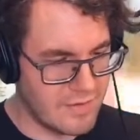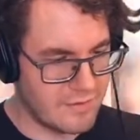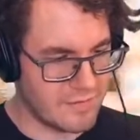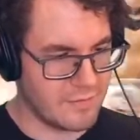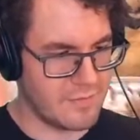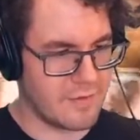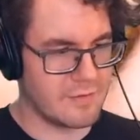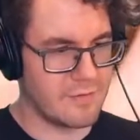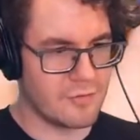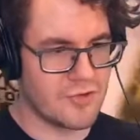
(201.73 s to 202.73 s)
you know, like
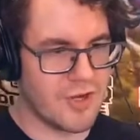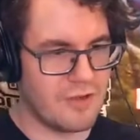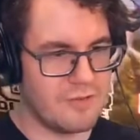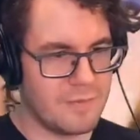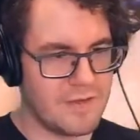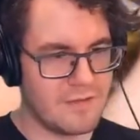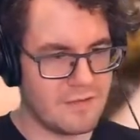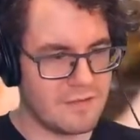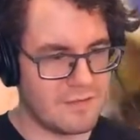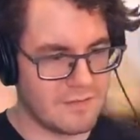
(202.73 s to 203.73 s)
little shell
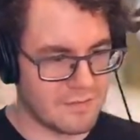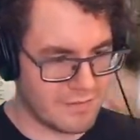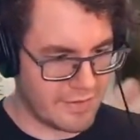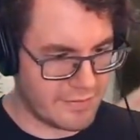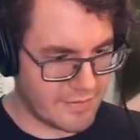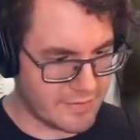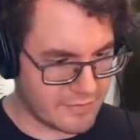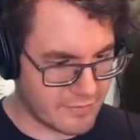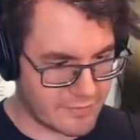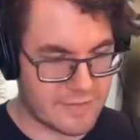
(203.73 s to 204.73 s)
pieces and like
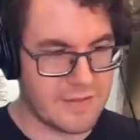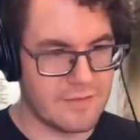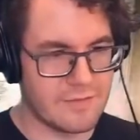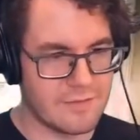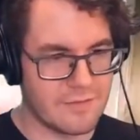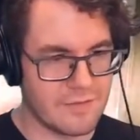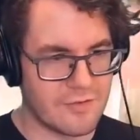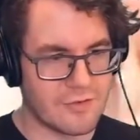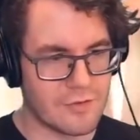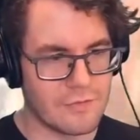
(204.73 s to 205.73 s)
little gears and
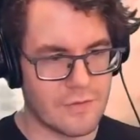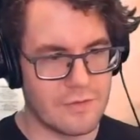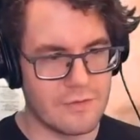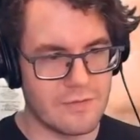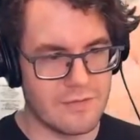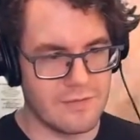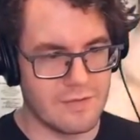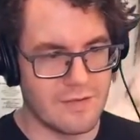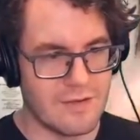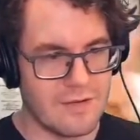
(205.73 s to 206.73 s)
servos and
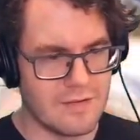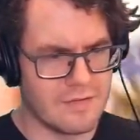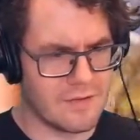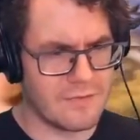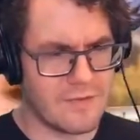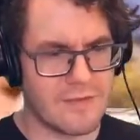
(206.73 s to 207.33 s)
stuff like